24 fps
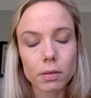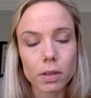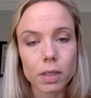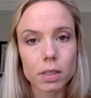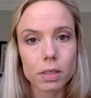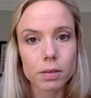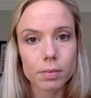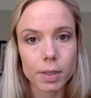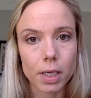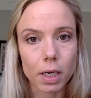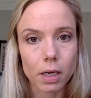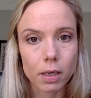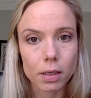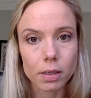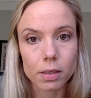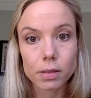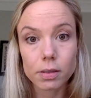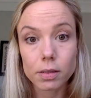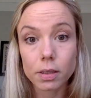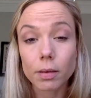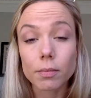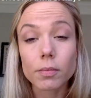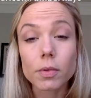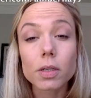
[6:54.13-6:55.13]
Let's be
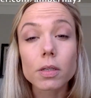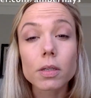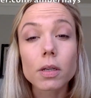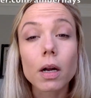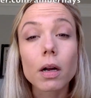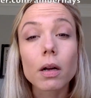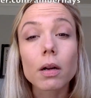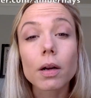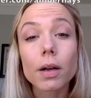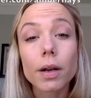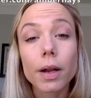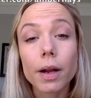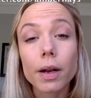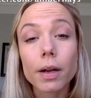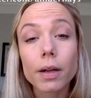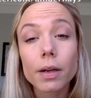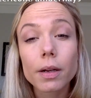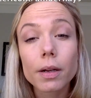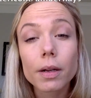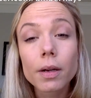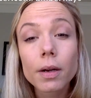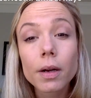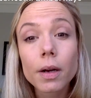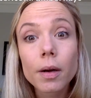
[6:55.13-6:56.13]
honest. I'm just not good at
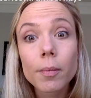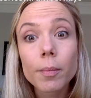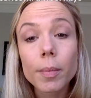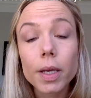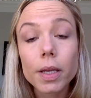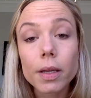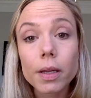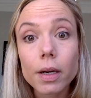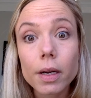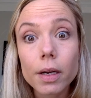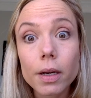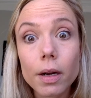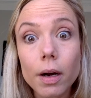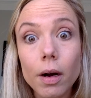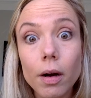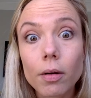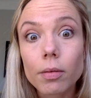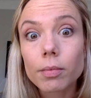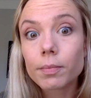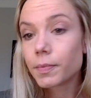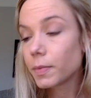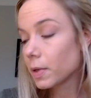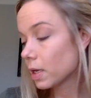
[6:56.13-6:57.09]
it. But there you go.